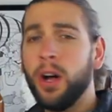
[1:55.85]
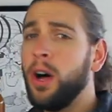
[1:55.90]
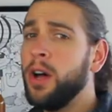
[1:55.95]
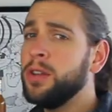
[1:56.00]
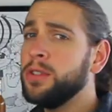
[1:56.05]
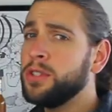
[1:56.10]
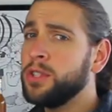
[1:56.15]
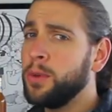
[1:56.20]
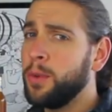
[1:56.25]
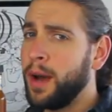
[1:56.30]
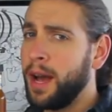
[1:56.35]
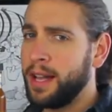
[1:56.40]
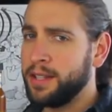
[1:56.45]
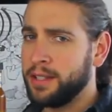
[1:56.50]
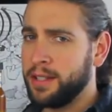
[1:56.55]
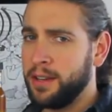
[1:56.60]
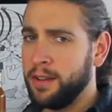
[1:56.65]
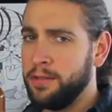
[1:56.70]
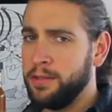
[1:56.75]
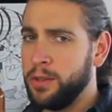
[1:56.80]
also
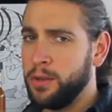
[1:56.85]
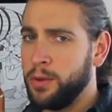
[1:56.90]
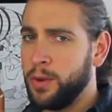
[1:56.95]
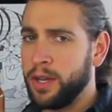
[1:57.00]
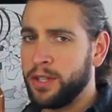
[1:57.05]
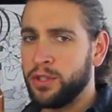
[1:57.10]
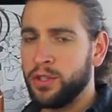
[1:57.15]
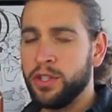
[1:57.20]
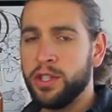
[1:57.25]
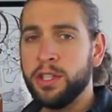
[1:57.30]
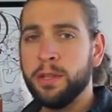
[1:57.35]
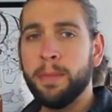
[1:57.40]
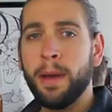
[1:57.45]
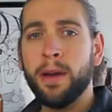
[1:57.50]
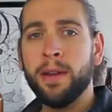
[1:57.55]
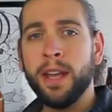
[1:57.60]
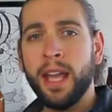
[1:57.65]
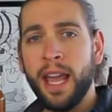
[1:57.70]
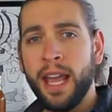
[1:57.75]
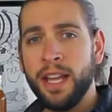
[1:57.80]
asked a few questions
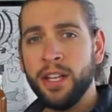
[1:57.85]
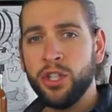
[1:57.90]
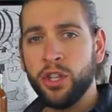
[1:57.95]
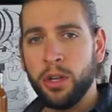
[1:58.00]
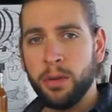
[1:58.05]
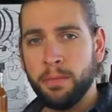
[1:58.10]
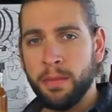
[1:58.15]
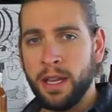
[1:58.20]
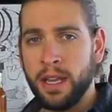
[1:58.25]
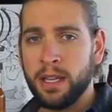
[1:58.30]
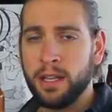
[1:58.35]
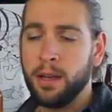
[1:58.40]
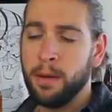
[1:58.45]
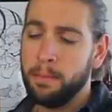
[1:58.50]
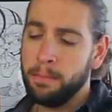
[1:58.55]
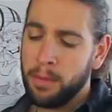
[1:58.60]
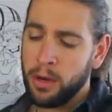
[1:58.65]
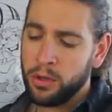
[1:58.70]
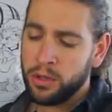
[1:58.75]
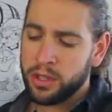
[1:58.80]
about aging mead,
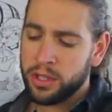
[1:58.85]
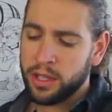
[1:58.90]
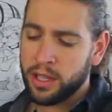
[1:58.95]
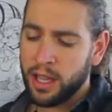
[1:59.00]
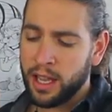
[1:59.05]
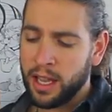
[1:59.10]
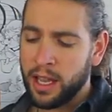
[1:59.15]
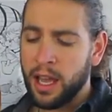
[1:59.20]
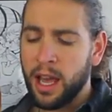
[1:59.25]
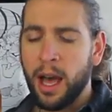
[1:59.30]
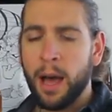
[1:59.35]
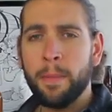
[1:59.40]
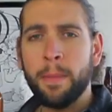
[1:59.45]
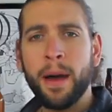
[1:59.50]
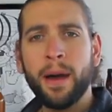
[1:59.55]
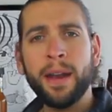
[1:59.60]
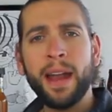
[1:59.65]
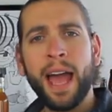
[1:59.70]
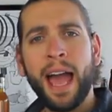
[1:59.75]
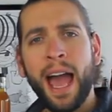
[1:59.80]
mostly
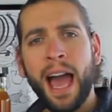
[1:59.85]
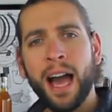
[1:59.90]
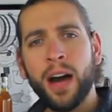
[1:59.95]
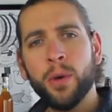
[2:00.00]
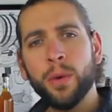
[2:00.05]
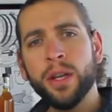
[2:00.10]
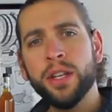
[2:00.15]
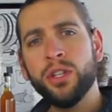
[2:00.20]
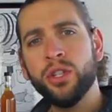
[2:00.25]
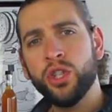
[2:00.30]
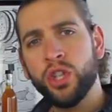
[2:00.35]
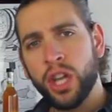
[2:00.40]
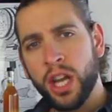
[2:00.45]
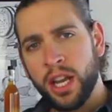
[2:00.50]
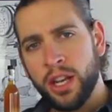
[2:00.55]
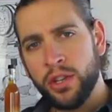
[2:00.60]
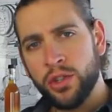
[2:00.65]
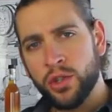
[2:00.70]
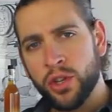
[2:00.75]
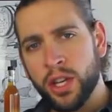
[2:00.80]
about how it
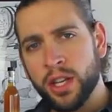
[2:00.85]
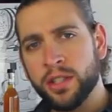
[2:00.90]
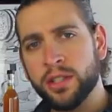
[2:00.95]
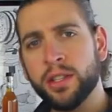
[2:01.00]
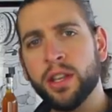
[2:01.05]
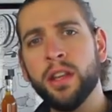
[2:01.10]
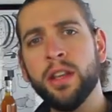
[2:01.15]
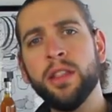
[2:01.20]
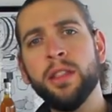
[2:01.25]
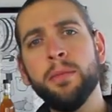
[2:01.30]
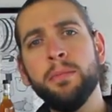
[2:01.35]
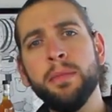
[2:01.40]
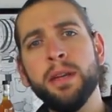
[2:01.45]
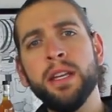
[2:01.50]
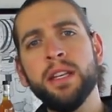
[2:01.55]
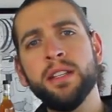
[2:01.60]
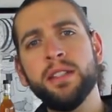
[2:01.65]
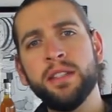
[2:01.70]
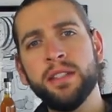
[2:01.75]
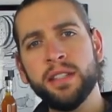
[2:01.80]
changes the
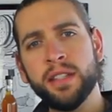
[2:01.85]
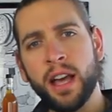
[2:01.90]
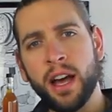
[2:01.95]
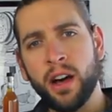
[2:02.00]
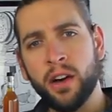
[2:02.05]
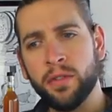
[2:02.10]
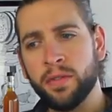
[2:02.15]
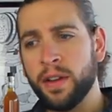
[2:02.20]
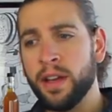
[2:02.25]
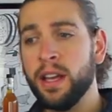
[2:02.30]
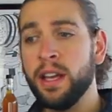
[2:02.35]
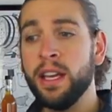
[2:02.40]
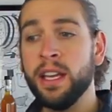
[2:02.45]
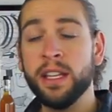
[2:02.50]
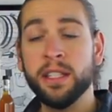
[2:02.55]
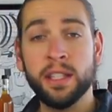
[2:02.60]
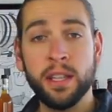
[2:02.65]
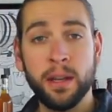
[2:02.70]
mead itself. Is